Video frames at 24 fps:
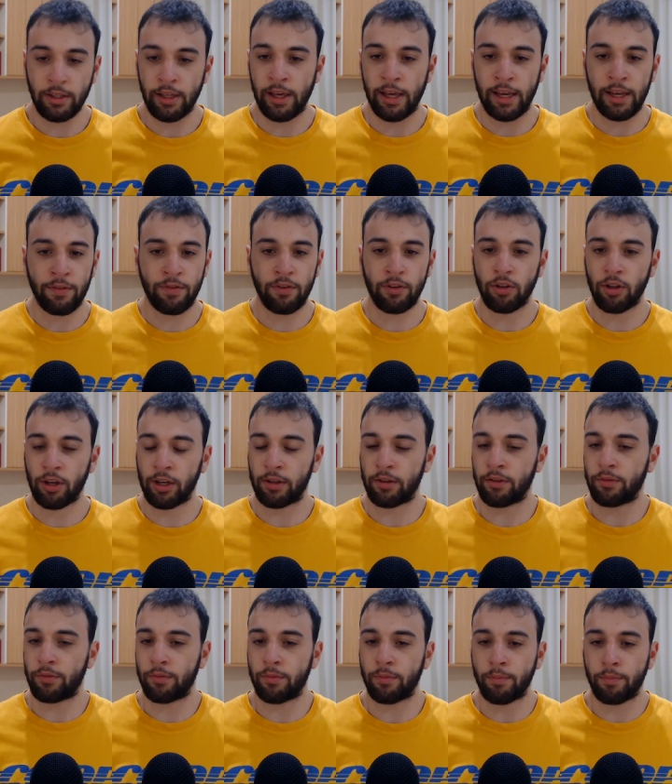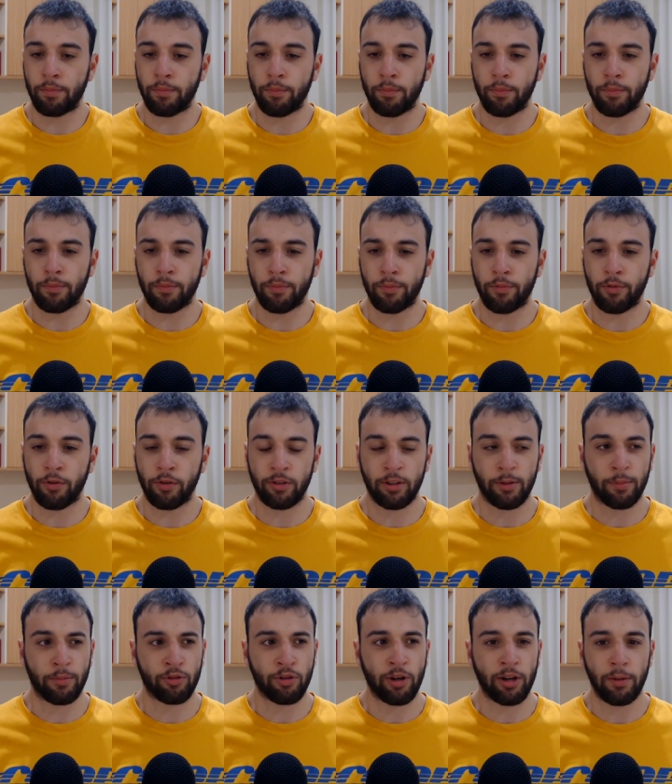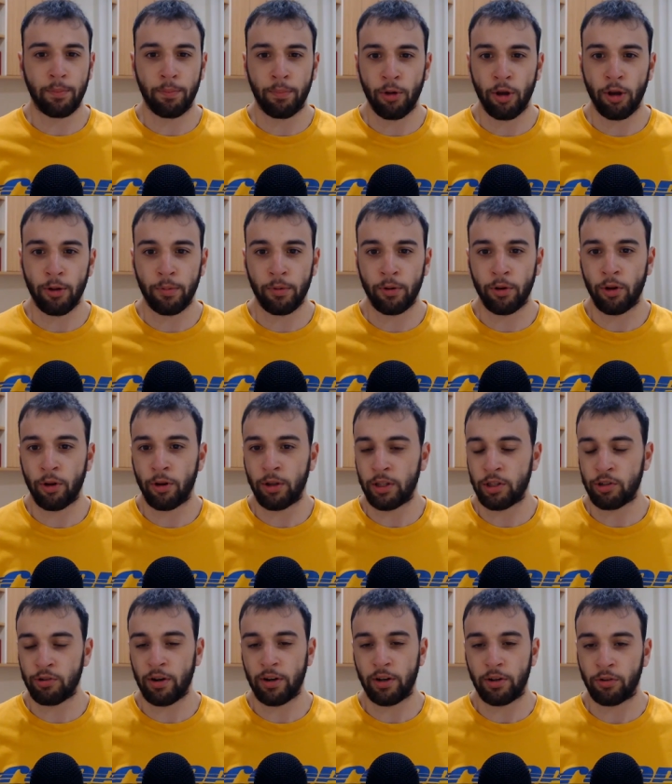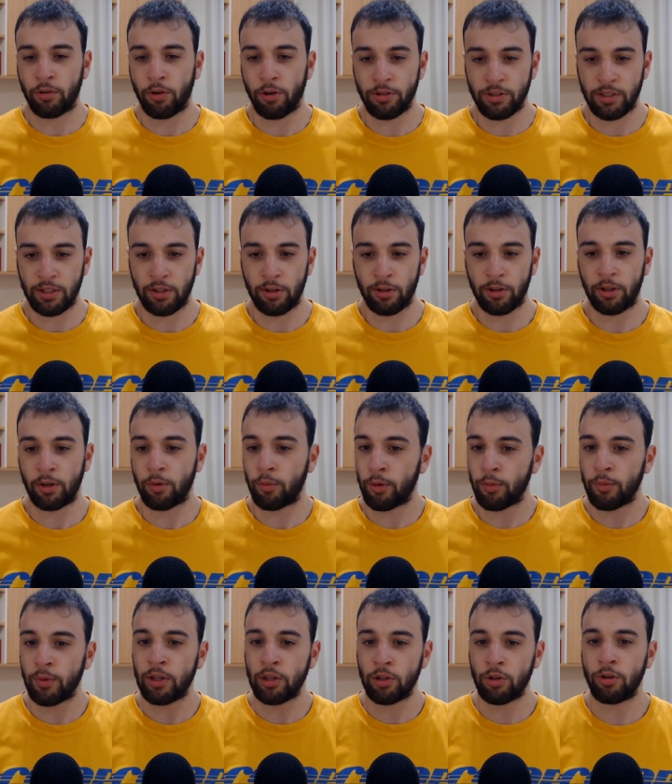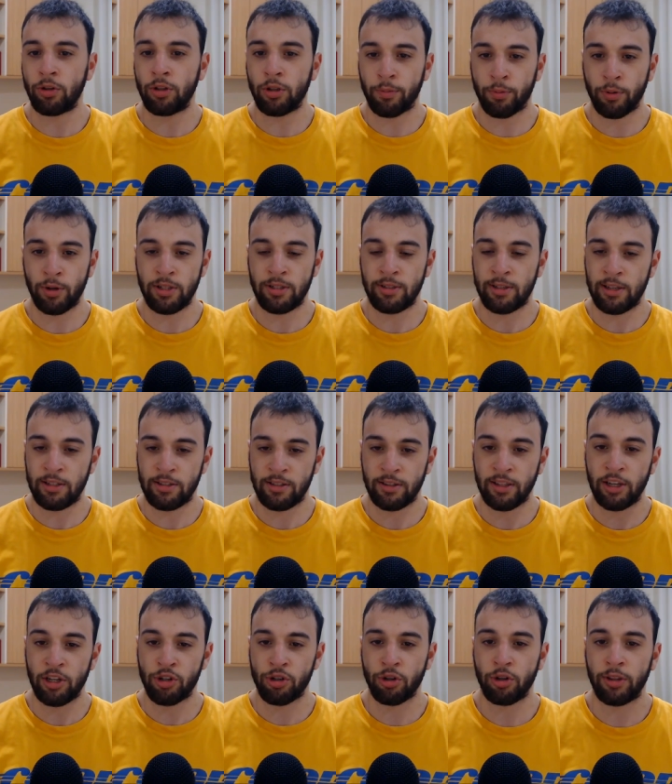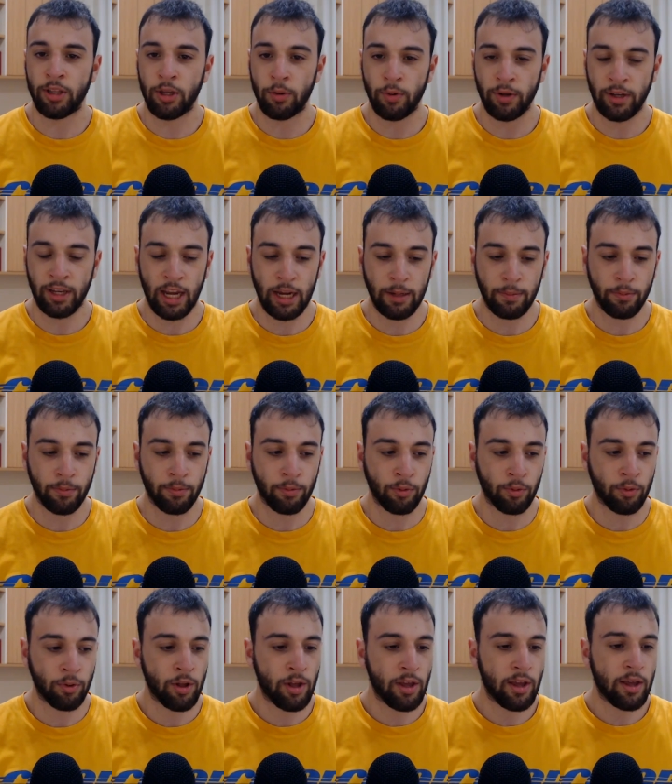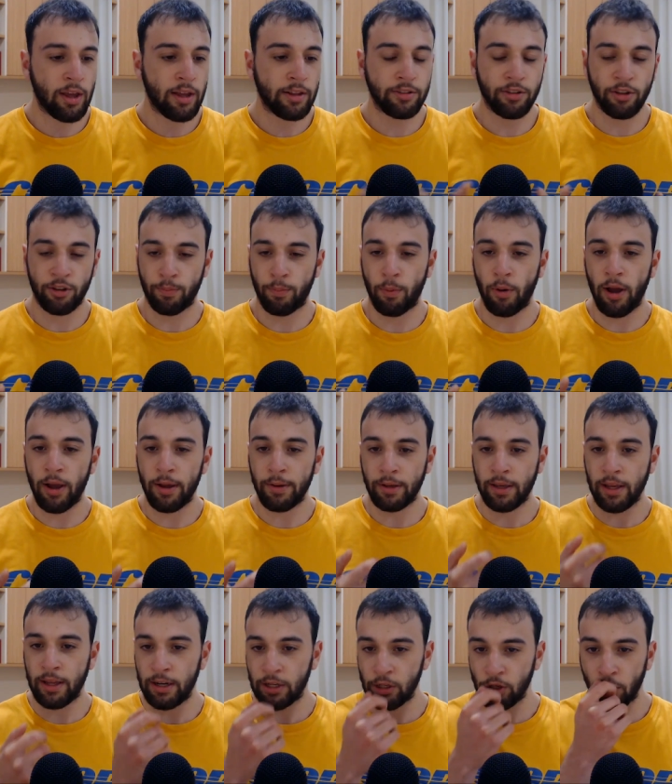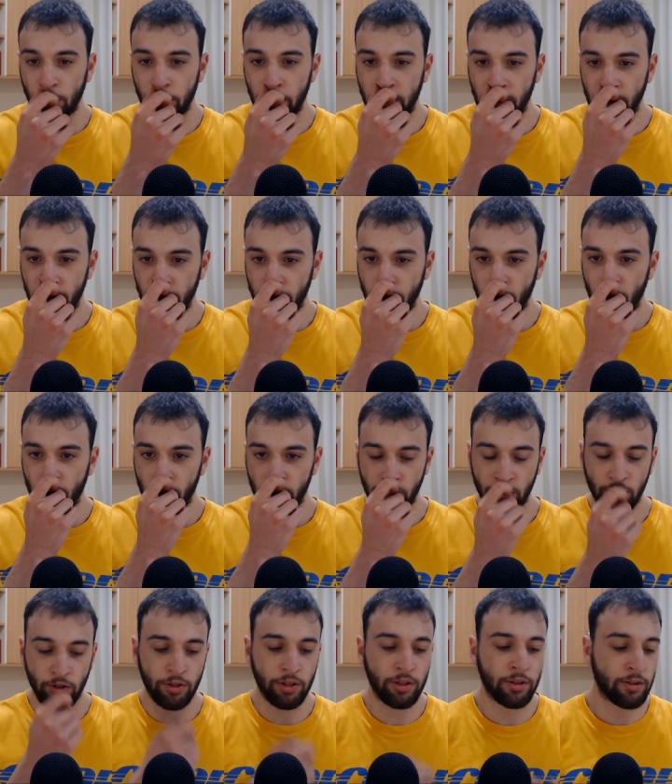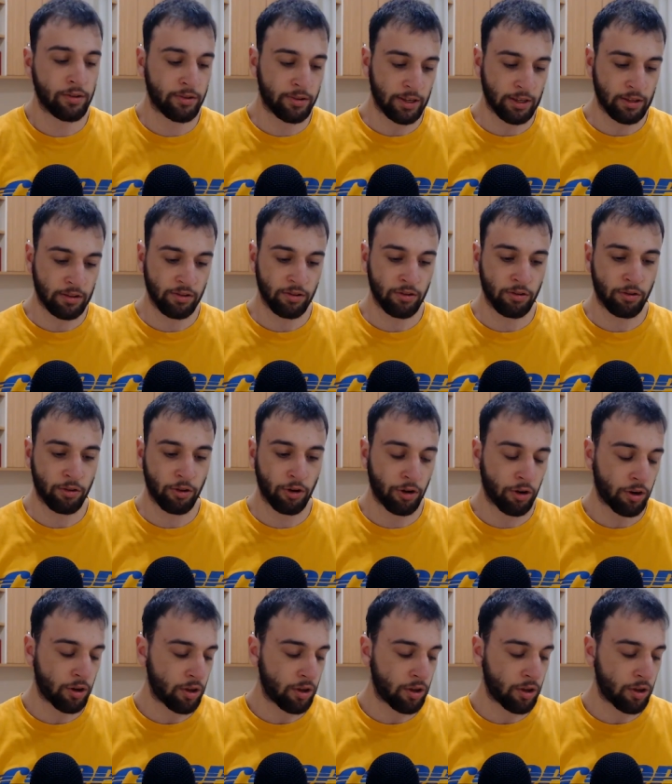even like, for example, traded Bergman early, traded Cozzy early. When we knew in the preseason they showed they were capable, despite getting omitted early on in the season. So,